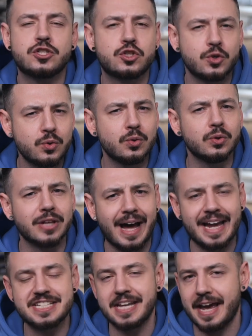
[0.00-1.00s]
to
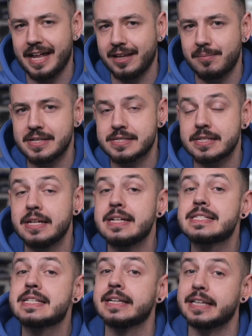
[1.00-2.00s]
light elements
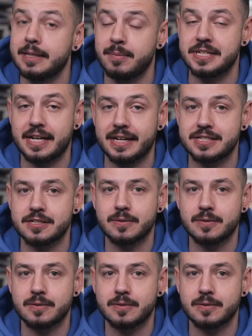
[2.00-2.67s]
is limited.